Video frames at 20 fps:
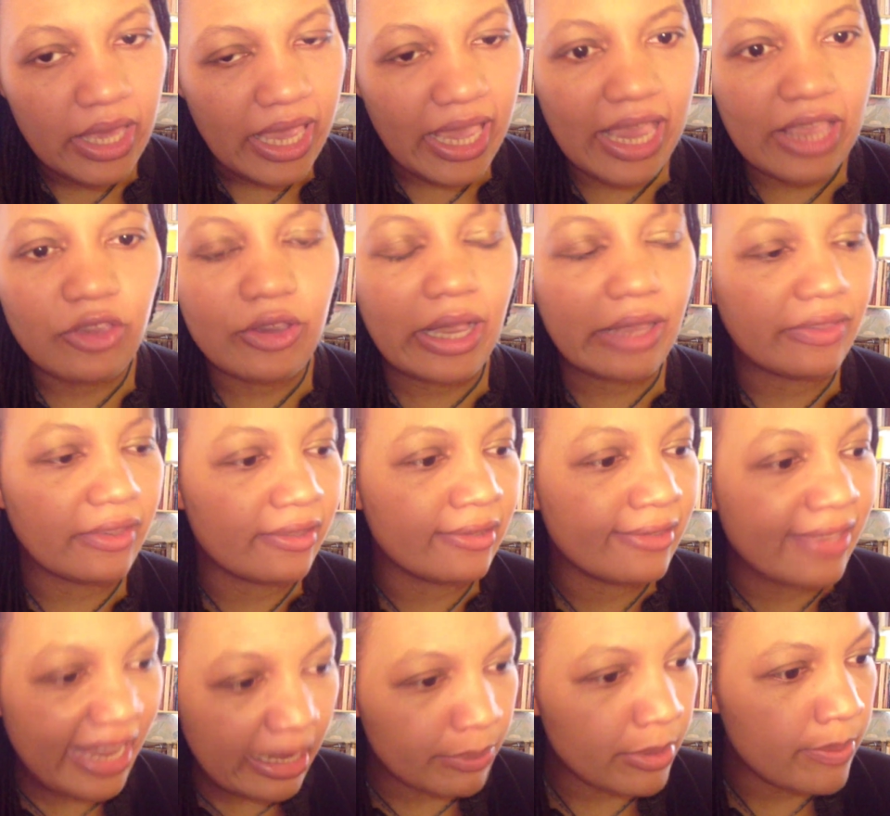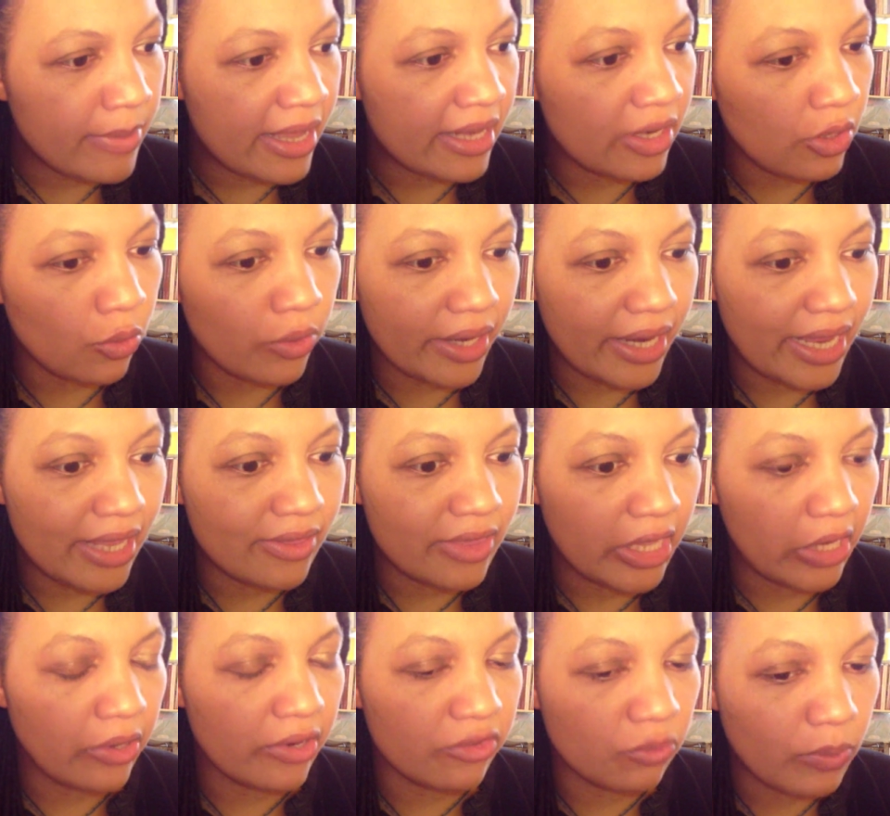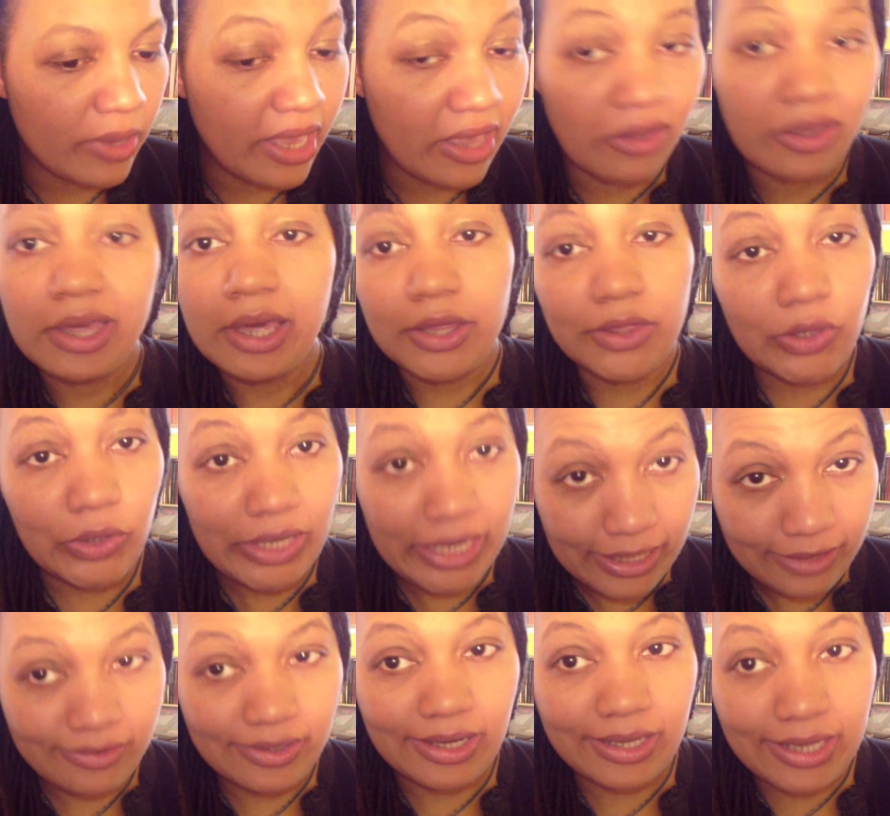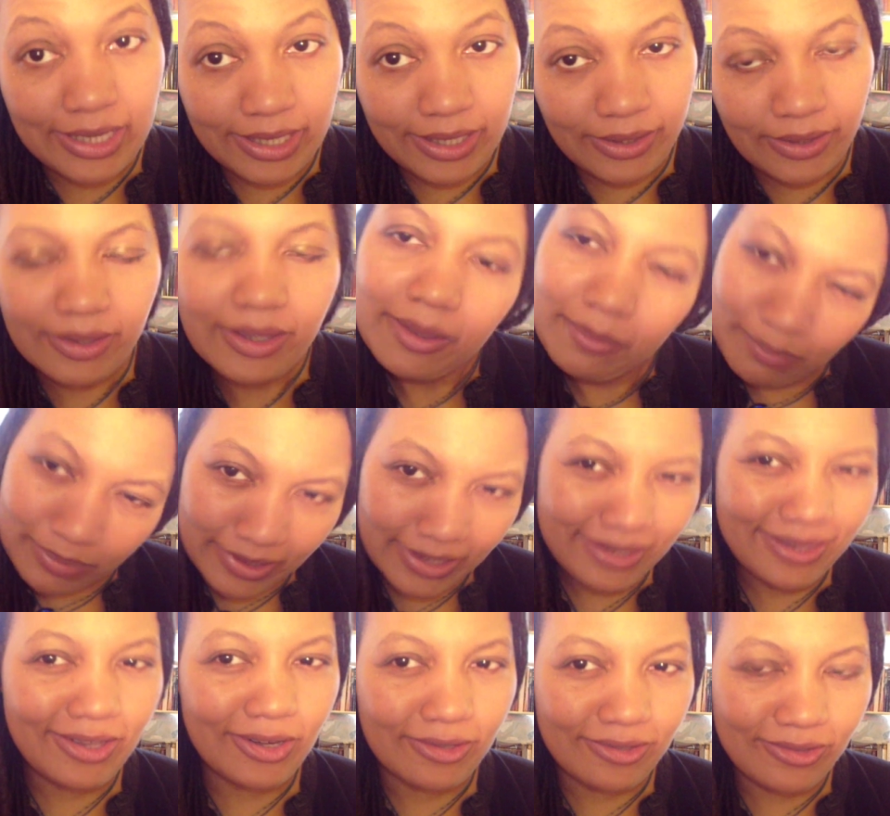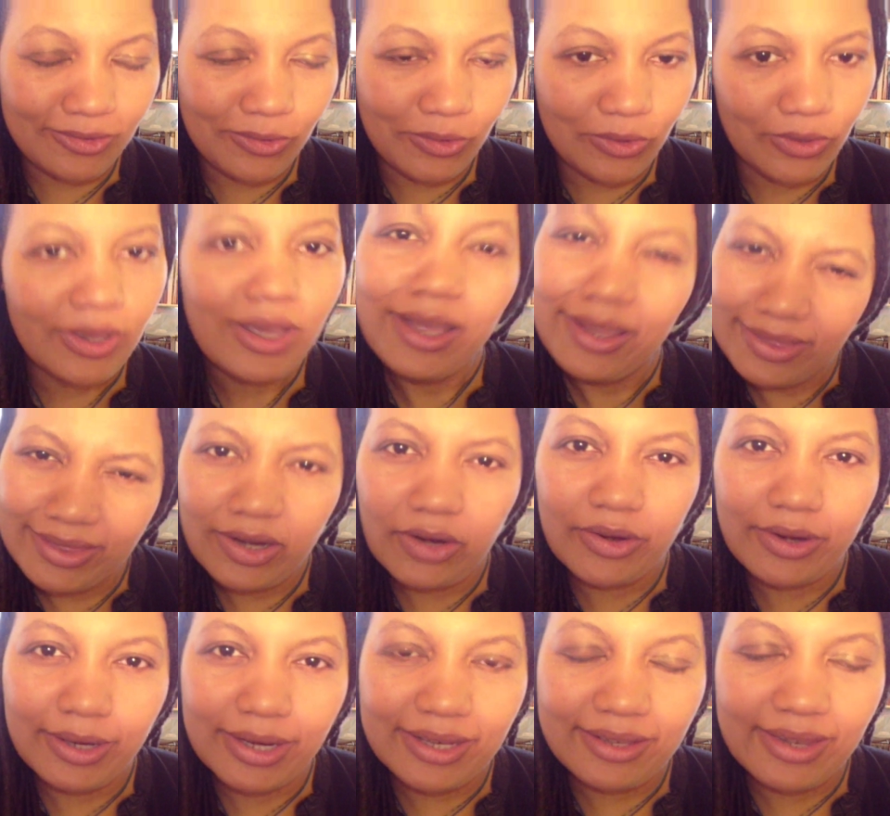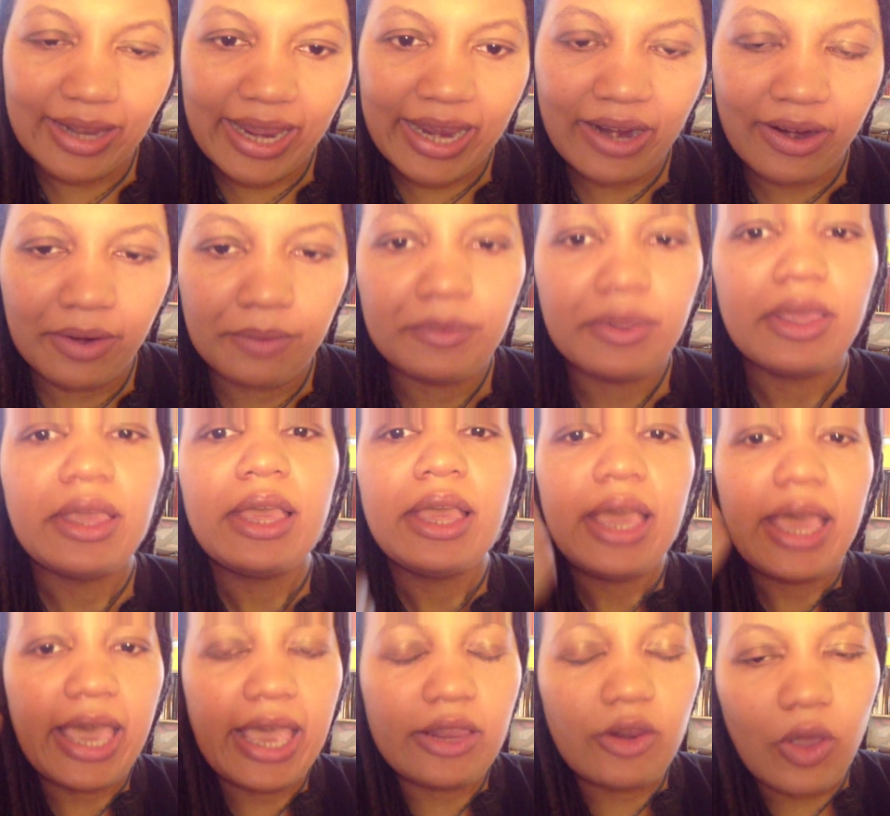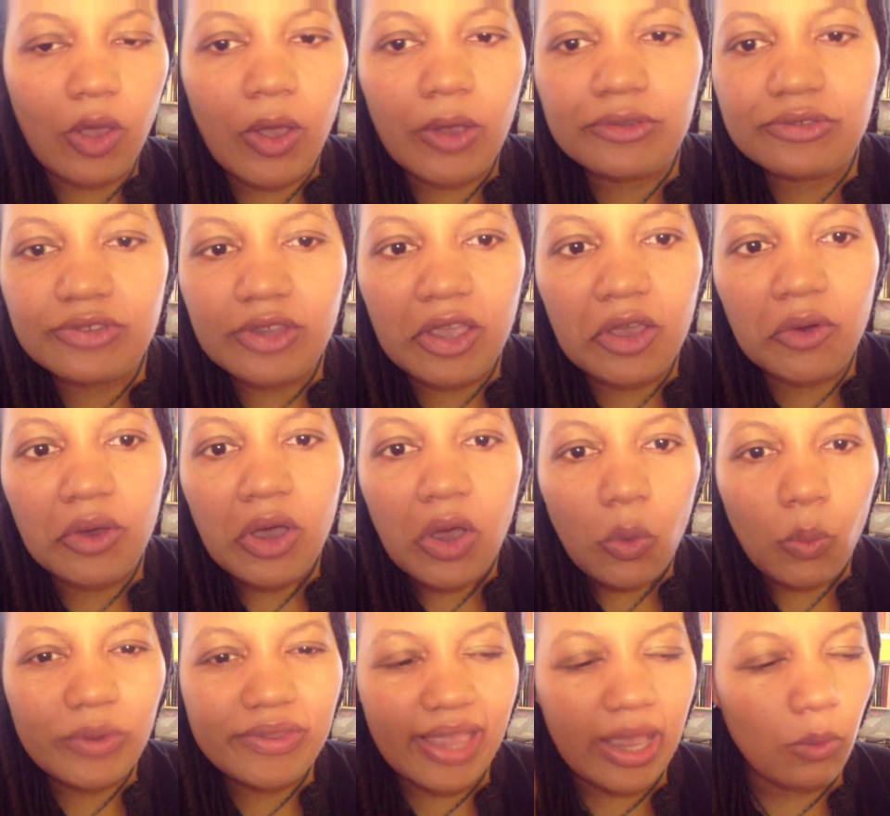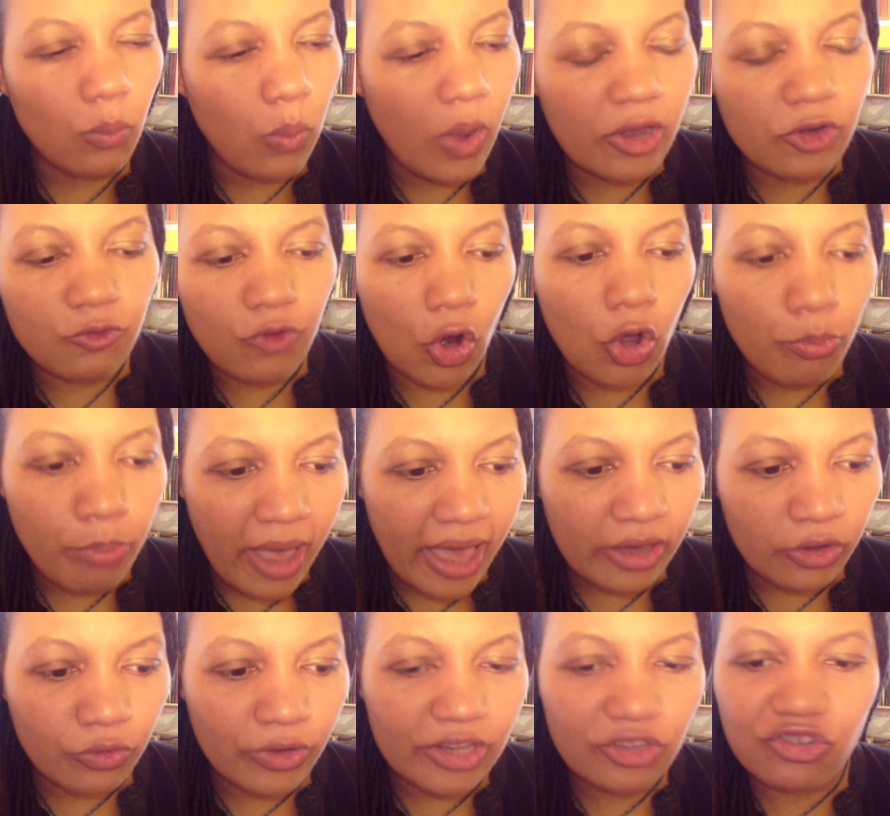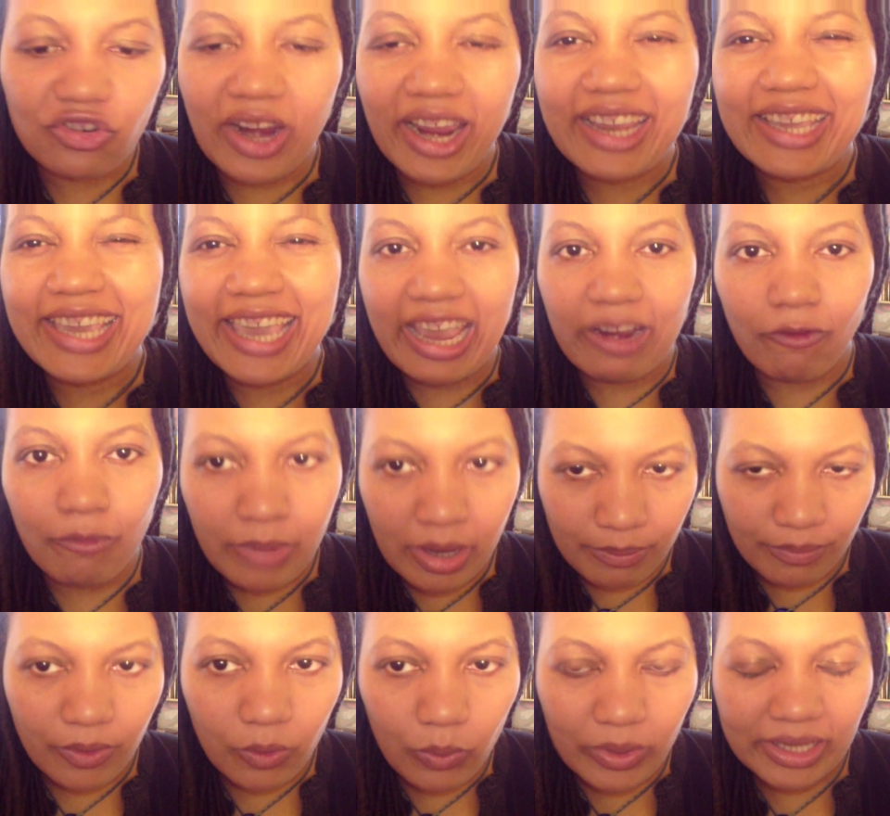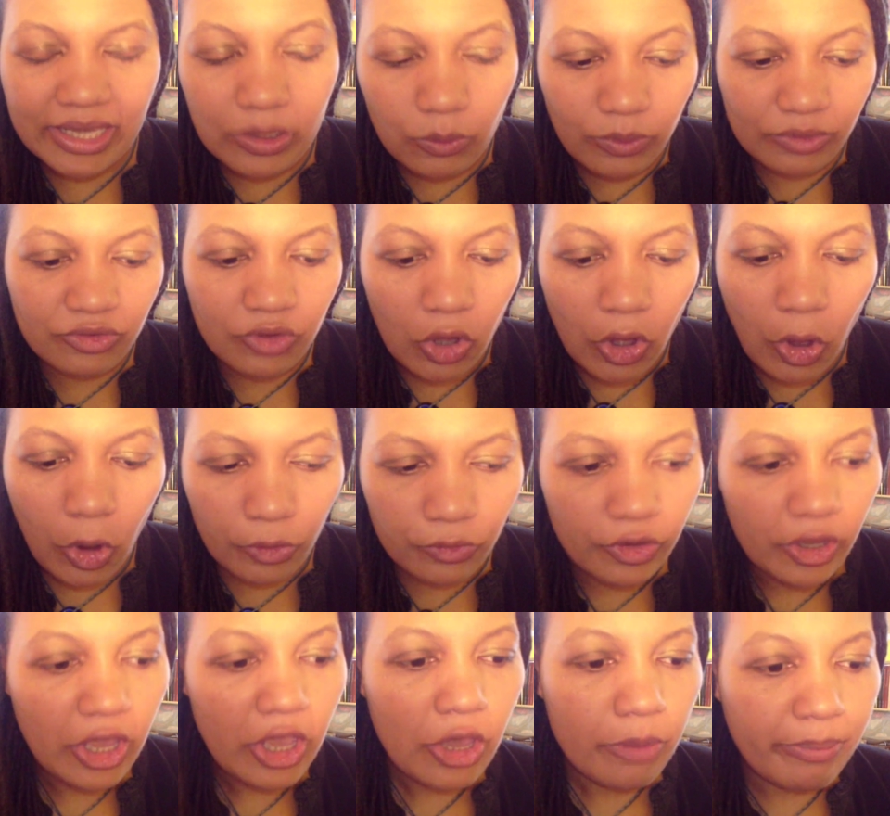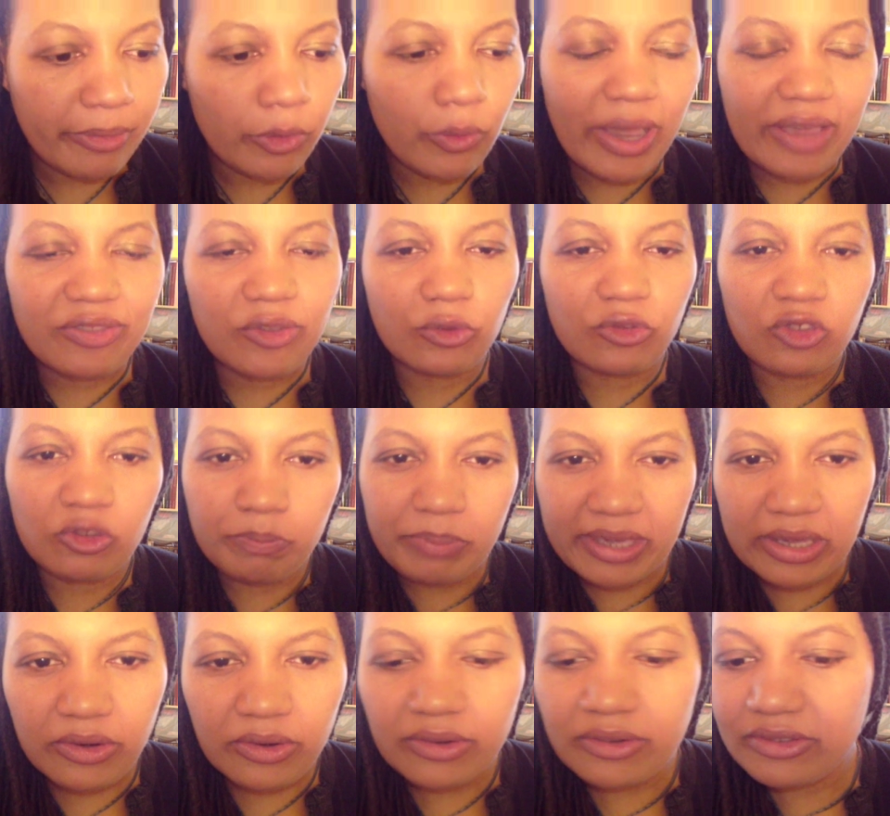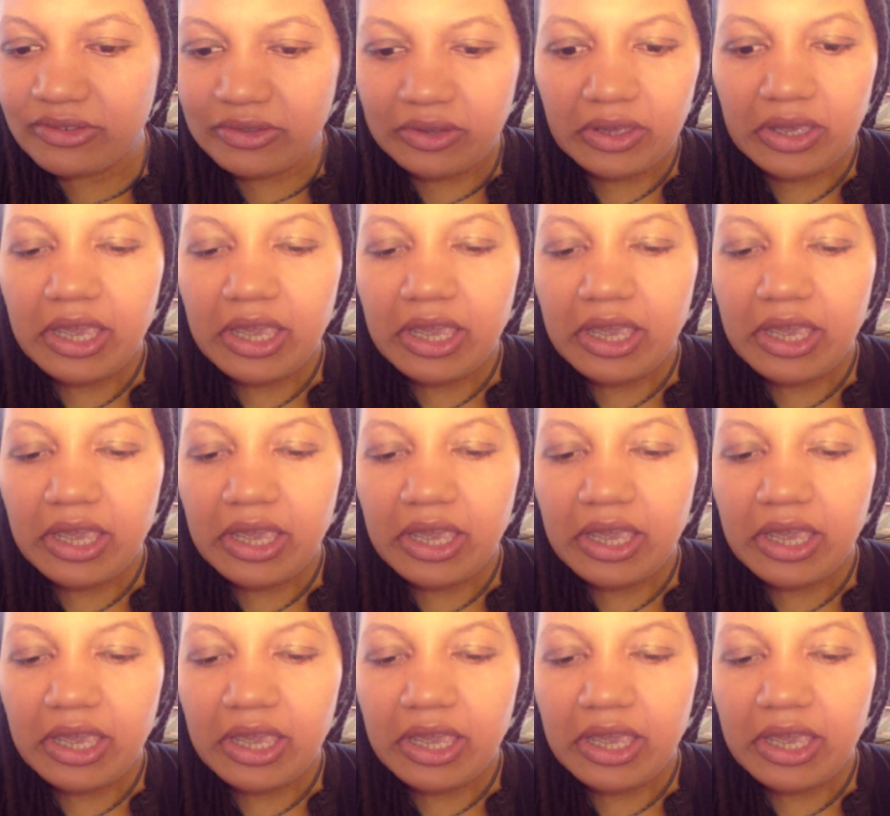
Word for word: And you got the Cybermen who are in there as well. They're easy to kill, at their school, cool? They're in there. And also with that one robot creature, I can't remember what he was called, but who had those spears